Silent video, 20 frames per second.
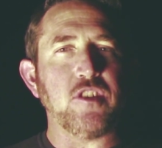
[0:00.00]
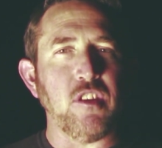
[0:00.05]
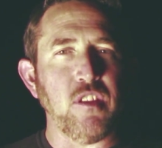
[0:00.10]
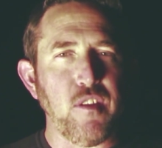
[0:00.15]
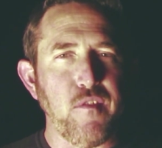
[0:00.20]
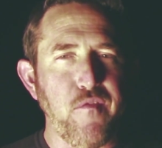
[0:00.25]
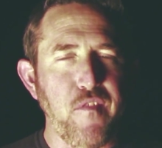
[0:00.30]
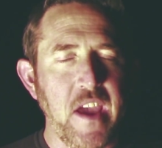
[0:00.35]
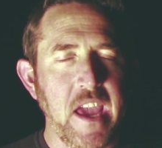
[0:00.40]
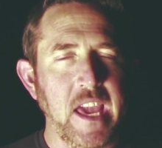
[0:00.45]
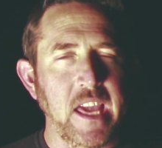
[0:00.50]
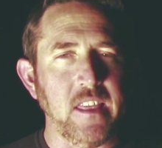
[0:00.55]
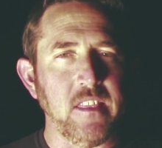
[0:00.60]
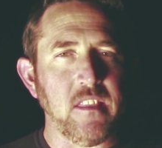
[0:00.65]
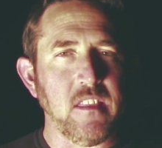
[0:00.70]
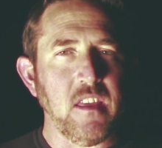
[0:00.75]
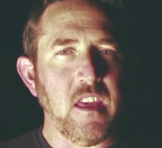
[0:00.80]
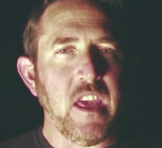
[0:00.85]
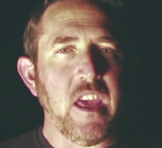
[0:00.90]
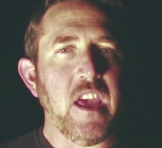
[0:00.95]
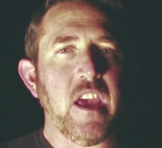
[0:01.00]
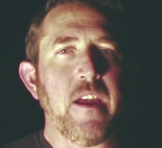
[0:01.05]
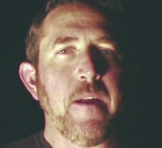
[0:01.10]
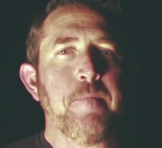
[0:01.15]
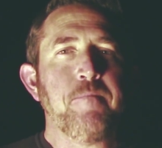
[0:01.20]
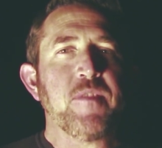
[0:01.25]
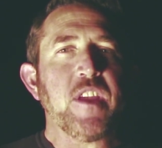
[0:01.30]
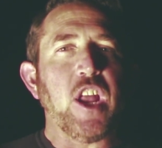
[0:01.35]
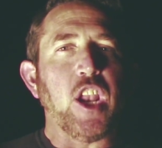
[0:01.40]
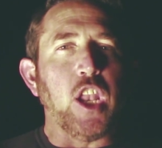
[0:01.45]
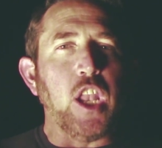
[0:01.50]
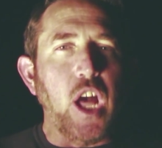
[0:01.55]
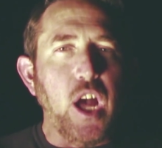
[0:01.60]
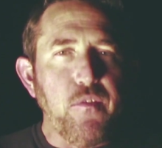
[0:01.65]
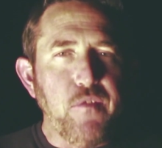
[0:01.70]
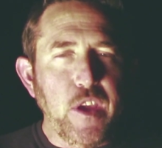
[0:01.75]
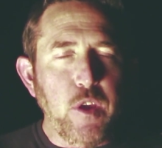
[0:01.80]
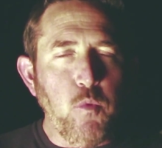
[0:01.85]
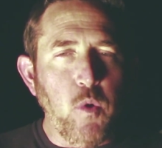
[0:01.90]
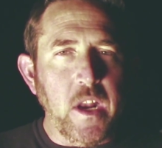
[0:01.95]
to the faith,
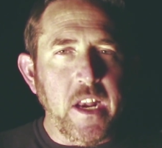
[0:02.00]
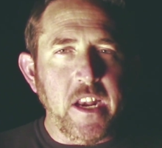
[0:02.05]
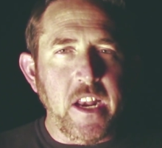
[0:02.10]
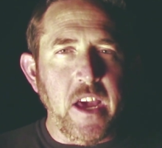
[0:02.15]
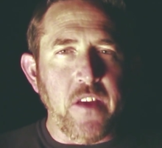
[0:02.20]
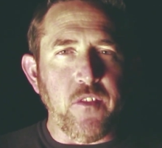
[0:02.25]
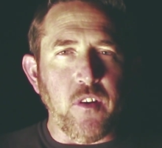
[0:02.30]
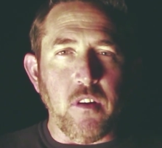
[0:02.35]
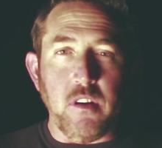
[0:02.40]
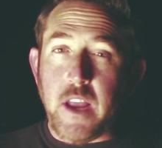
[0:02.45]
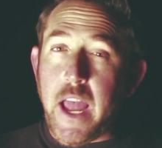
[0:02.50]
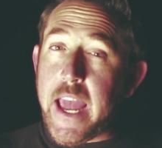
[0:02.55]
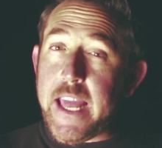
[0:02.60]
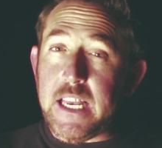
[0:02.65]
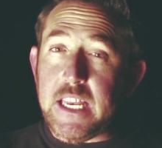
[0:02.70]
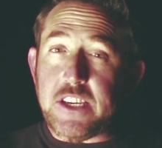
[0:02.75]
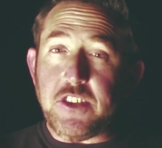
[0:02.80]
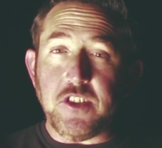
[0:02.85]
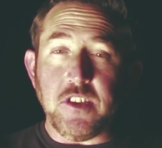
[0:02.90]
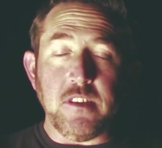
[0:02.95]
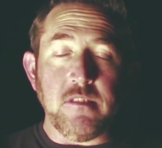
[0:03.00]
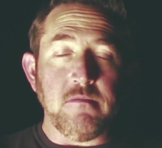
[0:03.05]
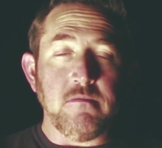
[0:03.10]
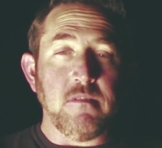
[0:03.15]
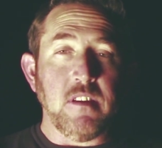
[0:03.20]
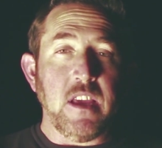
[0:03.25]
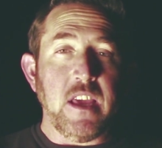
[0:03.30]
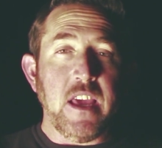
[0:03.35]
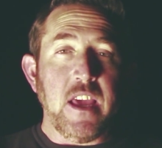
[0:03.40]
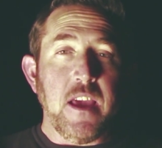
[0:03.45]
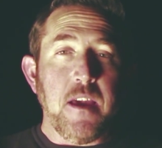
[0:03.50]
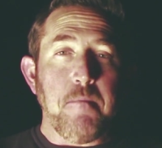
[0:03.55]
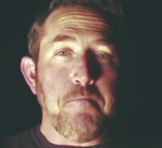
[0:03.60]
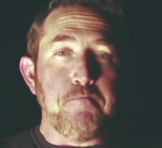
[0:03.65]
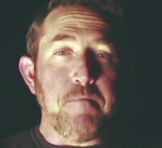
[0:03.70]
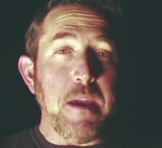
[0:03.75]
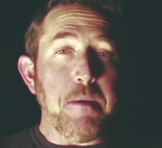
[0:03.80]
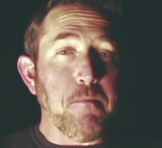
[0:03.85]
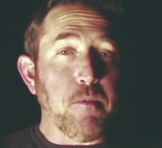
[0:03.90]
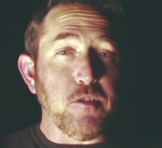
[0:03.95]
loving one another. Hey, listen,
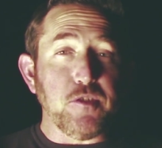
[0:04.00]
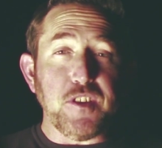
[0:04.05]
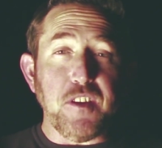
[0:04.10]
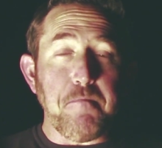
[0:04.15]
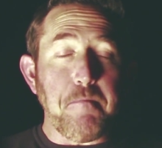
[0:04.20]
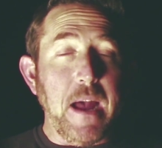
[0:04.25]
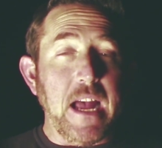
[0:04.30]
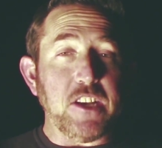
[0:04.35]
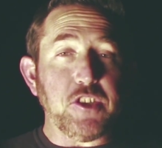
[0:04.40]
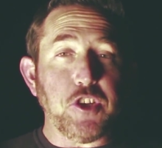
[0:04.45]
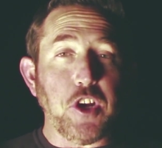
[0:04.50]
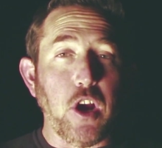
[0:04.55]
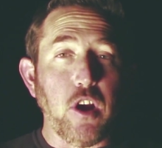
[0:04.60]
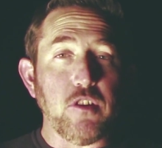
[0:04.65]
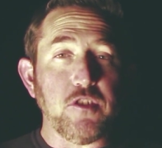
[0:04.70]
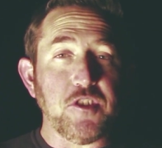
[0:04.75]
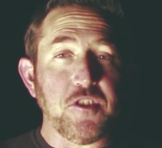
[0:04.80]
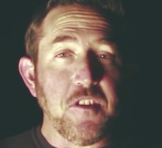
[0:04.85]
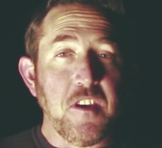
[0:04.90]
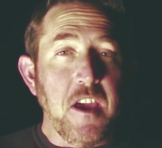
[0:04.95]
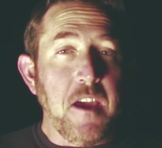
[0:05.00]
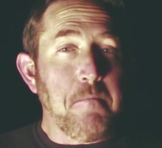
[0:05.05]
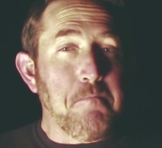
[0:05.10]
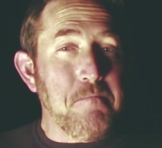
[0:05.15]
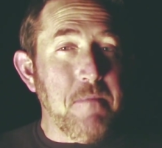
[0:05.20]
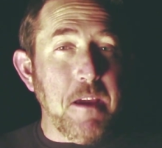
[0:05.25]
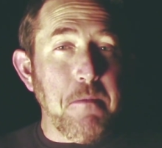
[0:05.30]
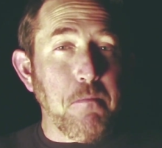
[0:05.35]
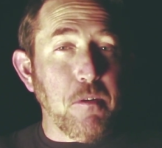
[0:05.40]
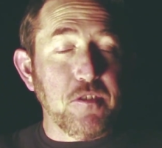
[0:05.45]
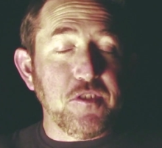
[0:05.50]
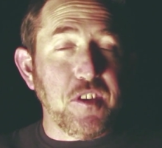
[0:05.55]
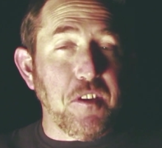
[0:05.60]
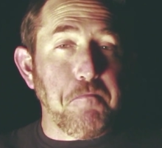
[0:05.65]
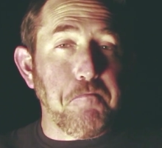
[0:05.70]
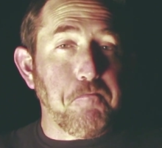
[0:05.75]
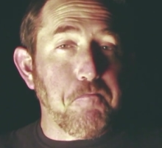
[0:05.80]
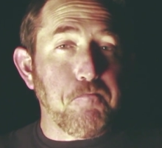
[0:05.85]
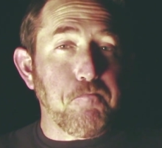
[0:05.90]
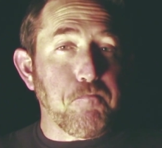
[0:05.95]
members of my church, members of
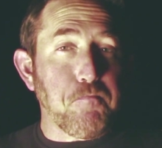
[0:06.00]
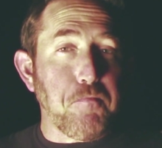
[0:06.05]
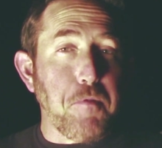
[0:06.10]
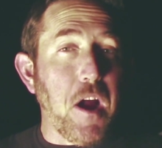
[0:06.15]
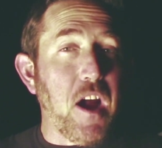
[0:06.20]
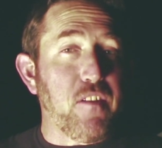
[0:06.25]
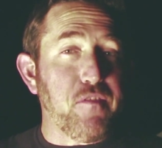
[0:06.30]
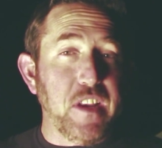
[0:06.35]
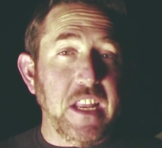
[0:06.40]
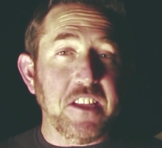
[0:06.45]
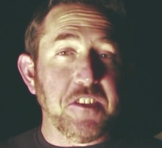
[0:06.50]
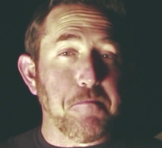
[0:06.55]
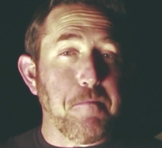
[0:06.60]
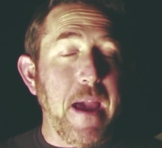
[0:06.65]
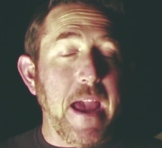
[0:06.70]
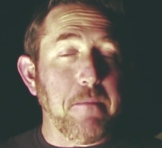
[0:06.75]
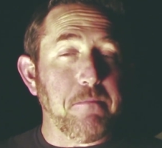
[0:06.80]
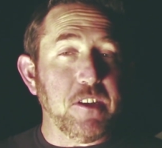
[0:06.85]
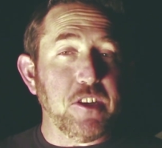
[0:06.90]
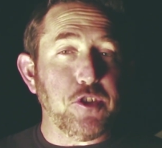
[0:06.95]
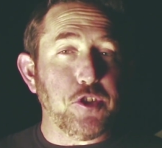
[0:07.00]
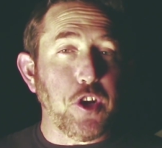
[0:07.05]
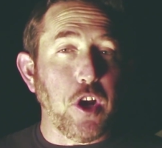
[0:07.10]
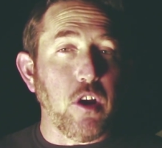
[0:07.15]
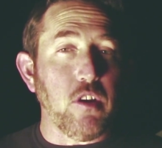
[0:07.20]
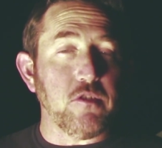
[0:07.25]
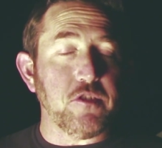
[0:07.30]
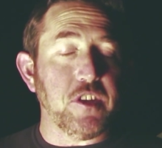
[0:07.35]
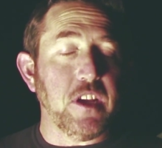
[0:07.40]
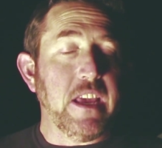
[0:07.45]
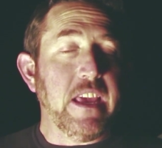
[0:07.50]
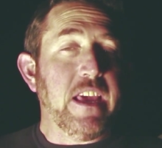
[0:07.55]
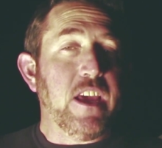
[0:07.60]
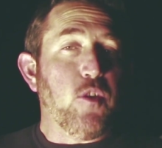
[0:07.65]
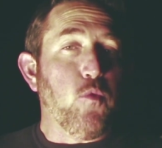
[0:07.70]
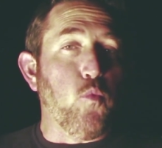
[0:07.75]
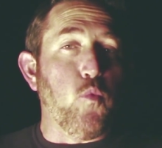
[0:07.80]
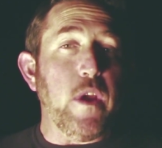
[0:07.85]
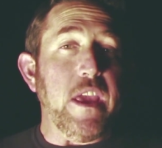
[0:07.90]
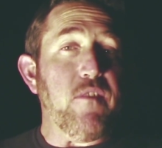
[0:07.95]
Providence Baptist Church,
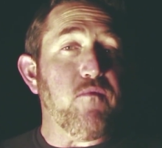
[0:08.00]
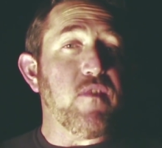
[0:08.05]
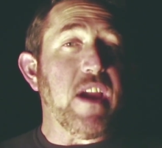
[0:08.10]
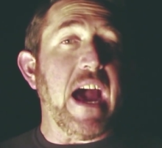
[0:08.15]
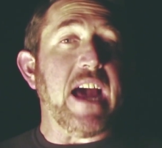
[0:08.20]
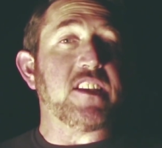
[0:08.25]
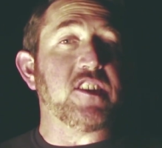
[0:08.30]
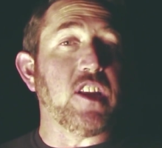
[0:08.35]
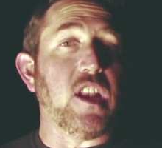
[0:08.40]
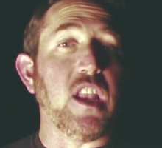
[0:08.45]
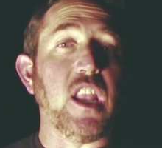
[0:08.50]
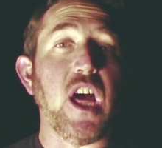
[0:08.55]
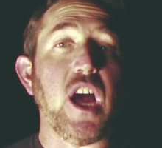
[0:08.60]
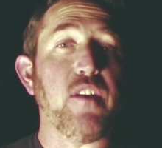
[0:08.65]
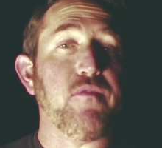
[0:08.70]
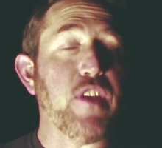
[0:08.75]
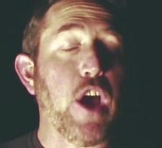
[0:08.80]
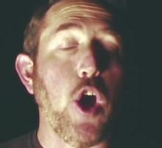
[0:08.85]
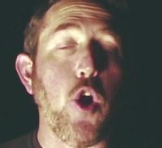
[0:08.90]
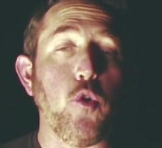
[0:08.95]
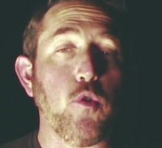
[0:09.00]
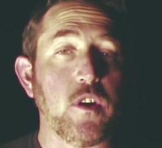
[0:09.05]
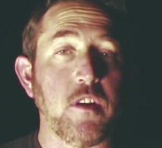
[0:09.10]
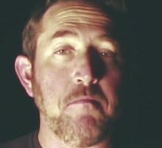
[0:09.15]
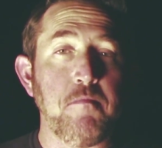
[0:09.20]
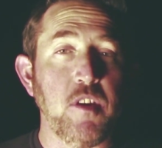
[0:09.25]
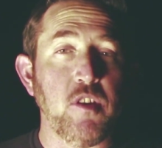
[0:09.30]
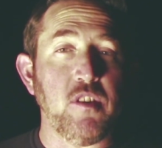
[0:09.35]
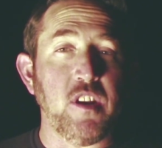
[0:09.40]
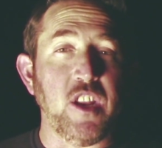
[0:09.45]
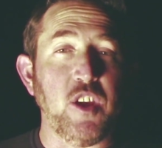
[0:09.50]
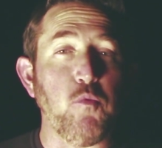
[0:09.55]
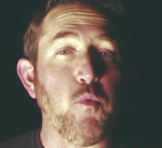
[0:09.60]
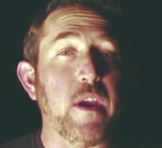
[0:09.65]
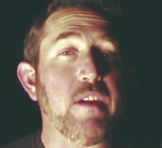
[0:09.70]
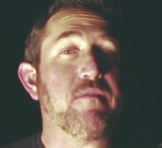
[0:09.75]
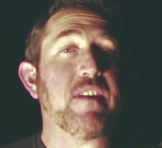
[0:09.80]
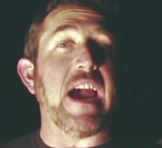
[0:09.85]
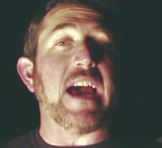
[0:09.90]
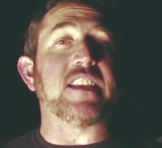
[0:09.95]
we've got to love the whole community.
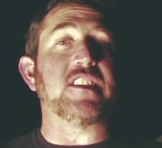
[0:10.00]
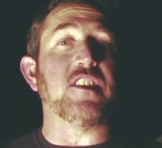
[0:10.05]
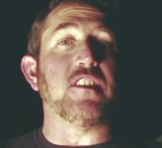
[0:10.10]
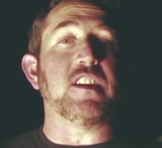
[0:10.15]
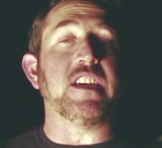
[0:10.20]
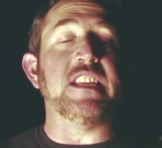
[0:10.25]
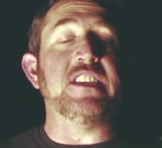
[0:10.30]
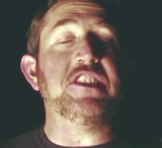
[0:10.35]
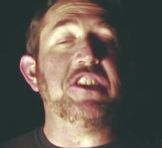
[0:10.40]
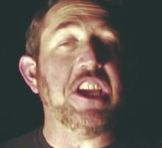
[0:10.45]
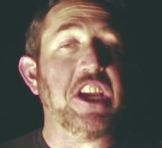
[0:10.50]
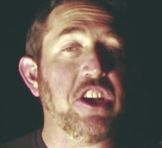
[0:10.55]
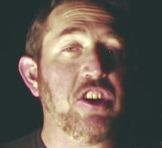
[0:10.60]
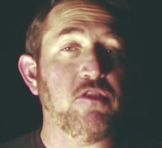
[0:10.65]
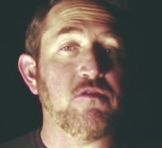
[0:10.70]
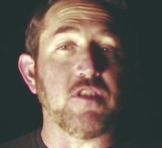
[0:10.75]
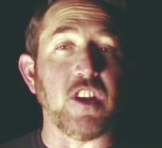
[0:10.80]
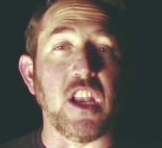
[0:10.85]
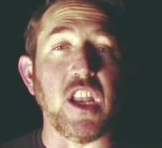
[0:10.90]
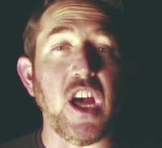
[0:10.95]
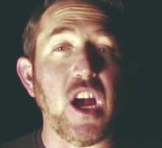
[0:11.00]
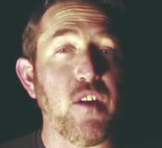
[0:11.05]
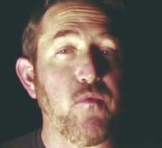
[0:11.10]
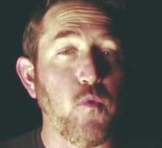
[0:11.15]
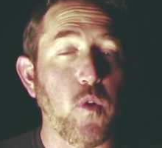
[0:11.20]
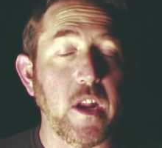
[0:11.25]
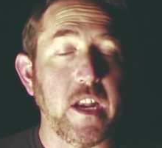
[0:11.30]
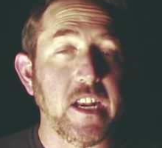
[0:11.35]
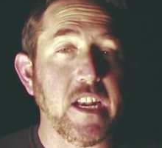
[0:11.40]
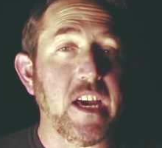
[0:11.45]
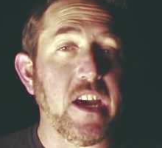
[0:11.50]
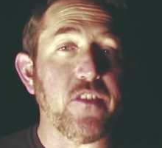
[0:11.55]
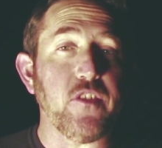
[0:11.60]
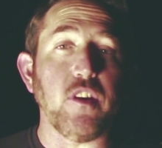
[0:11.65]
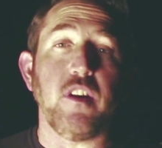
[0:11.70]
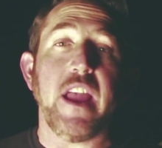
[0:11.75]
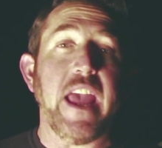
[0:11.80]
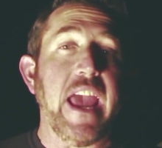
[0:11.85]
We've got to continue to love one another,